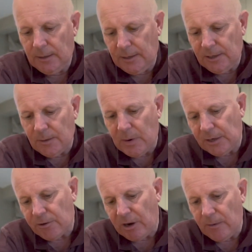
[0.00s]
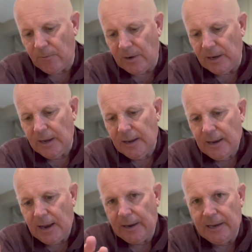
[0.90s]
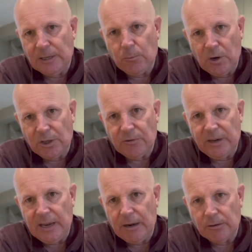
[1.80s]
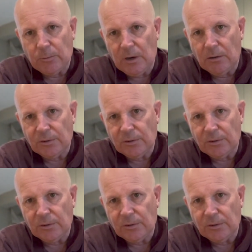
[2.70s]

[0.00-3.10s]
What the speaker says: Eastern Mediterranean Fleet, and his words are in here as well.